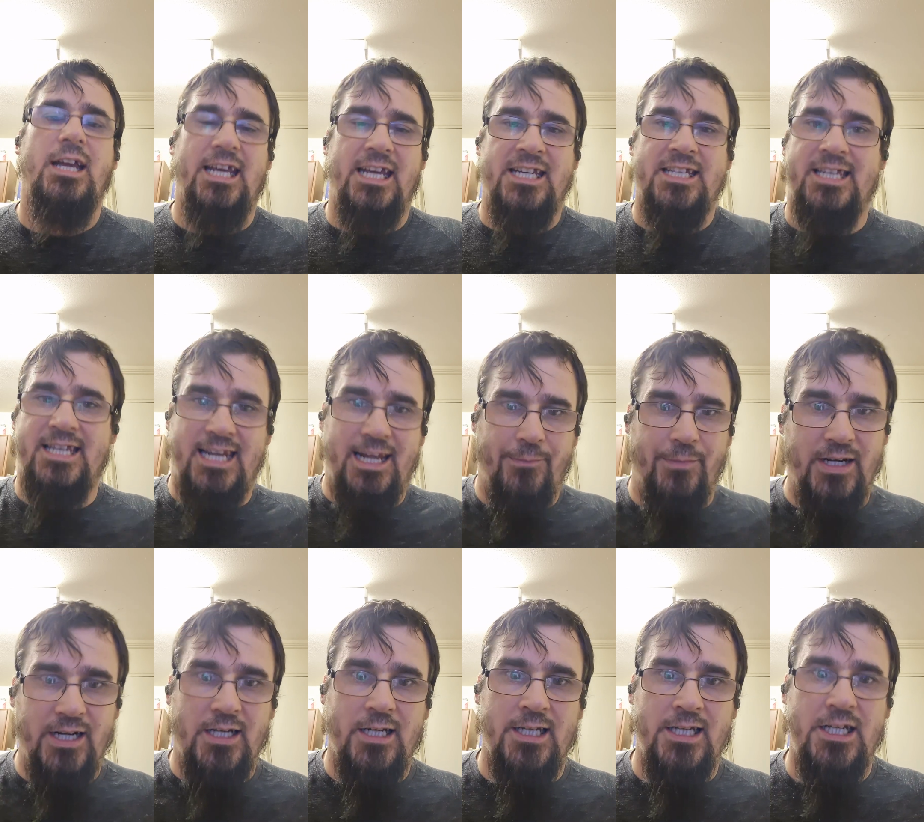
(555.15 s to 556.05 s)

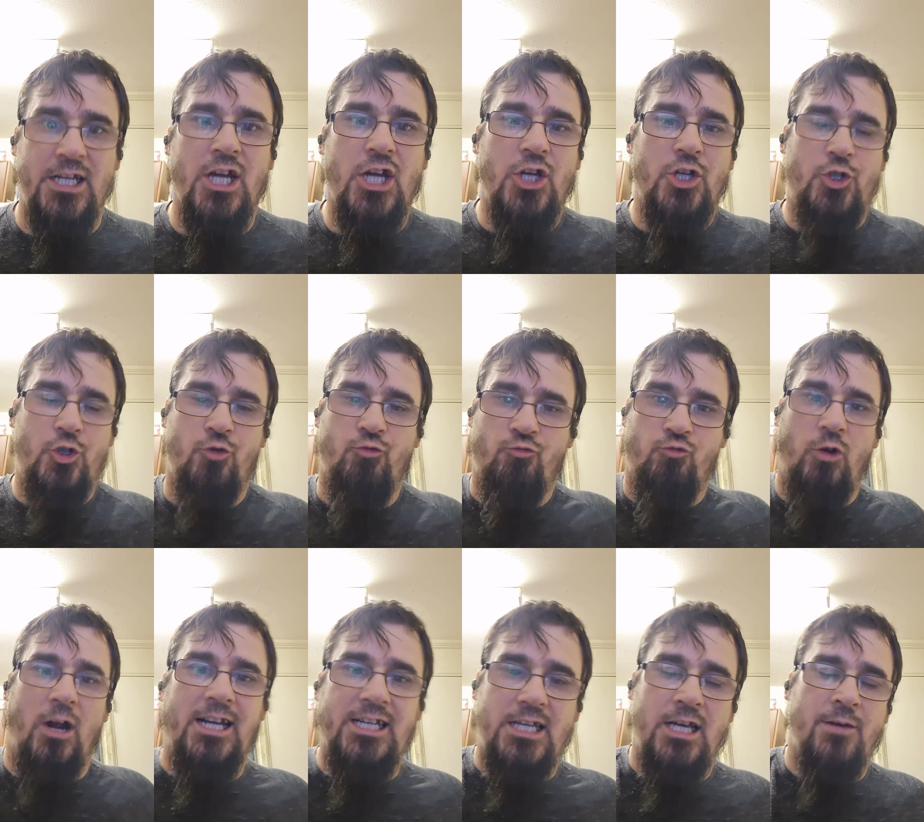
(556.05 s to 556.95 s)
Islamically to
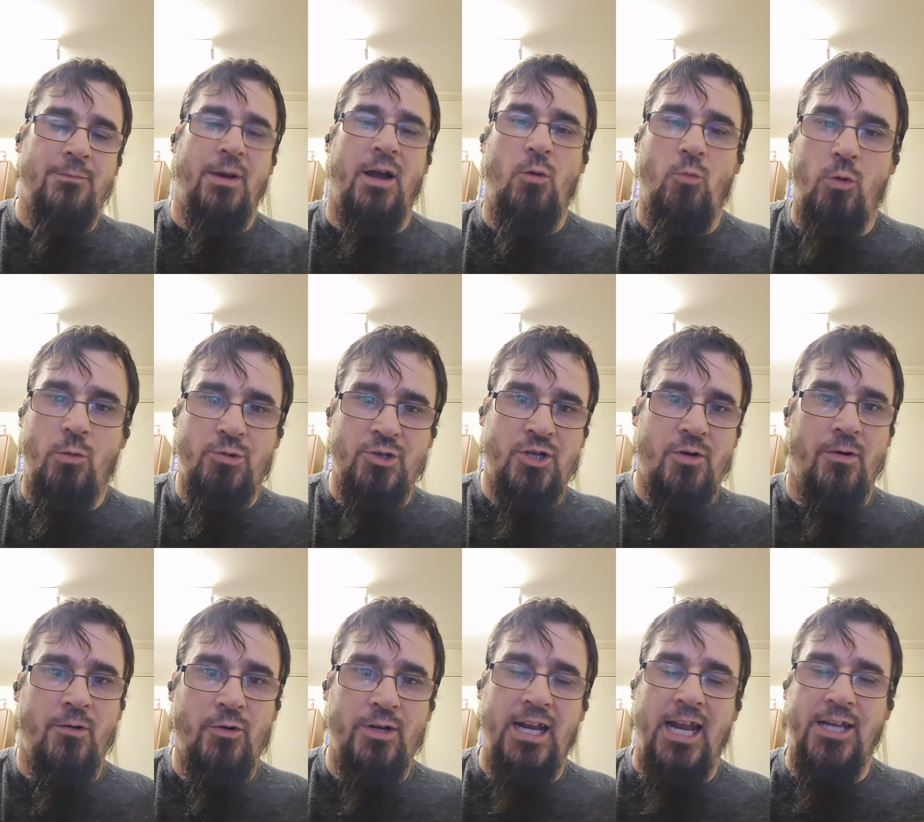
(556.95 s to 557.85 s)
write about what was
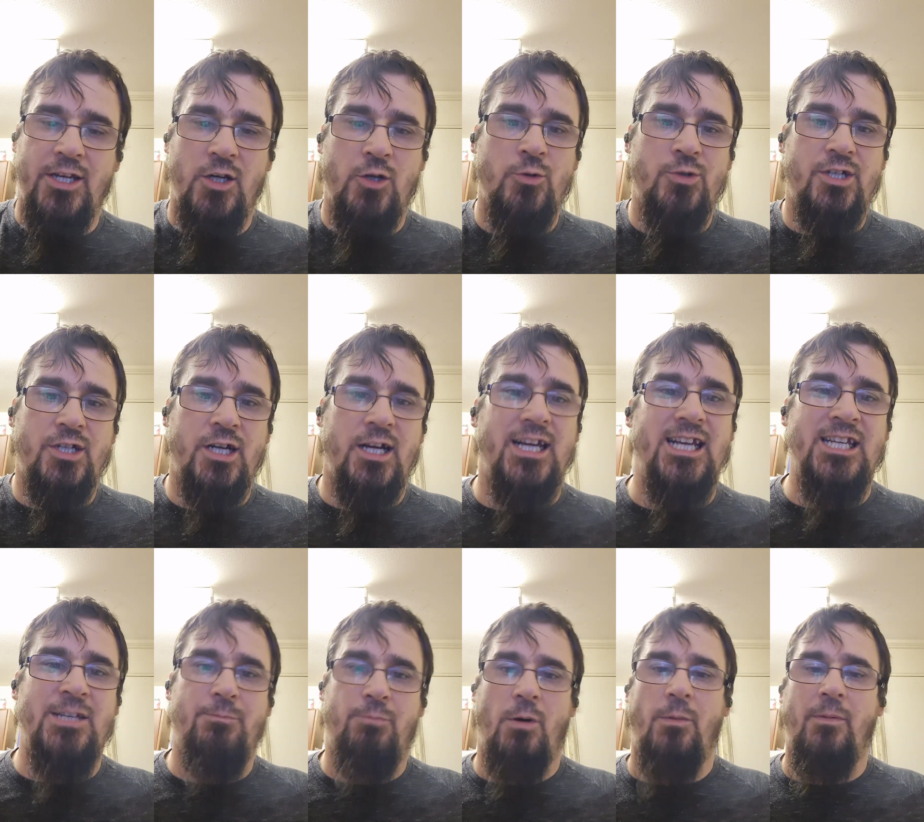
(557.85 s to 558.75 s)
going on in Andalusia
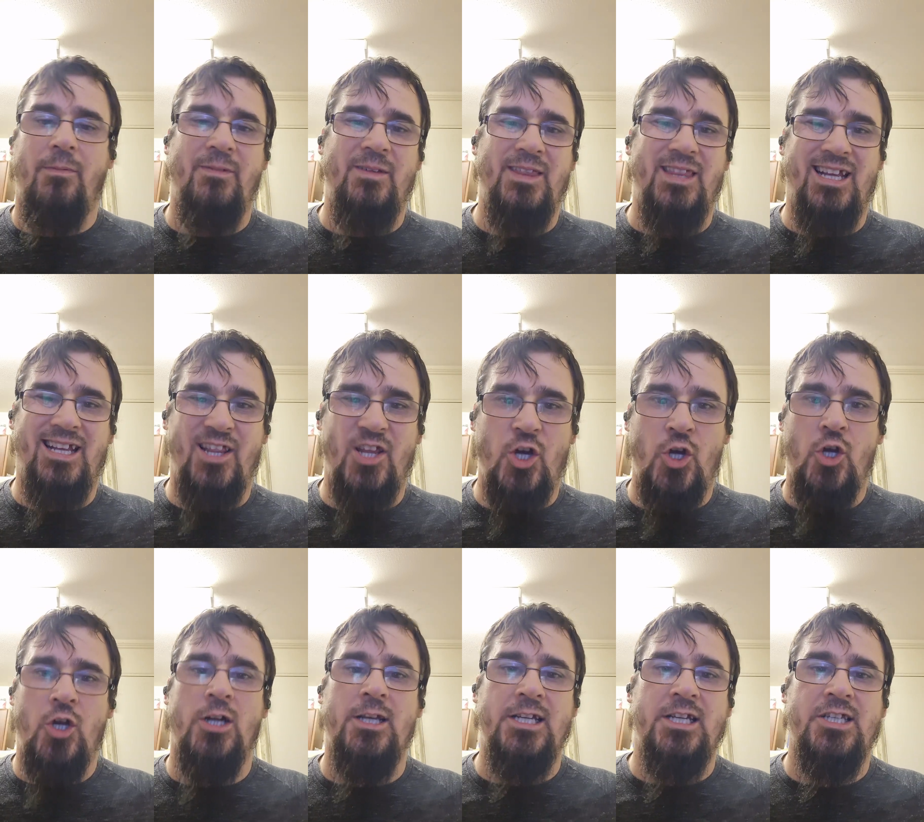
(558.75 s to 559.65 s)
is probably the
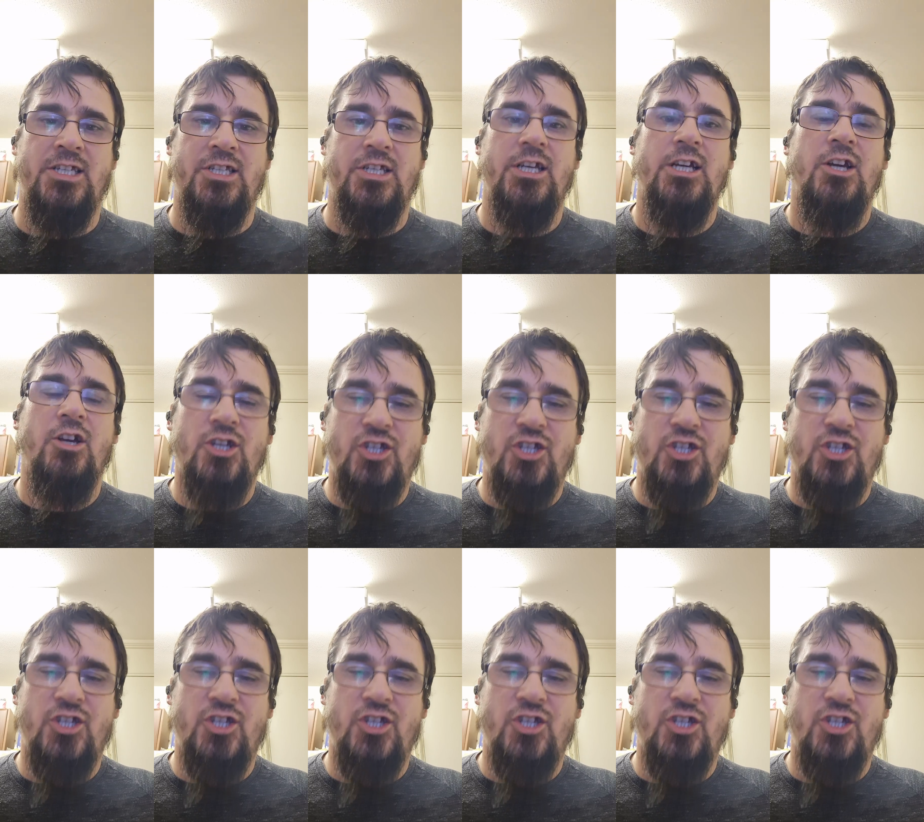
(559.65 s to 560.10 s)
earliest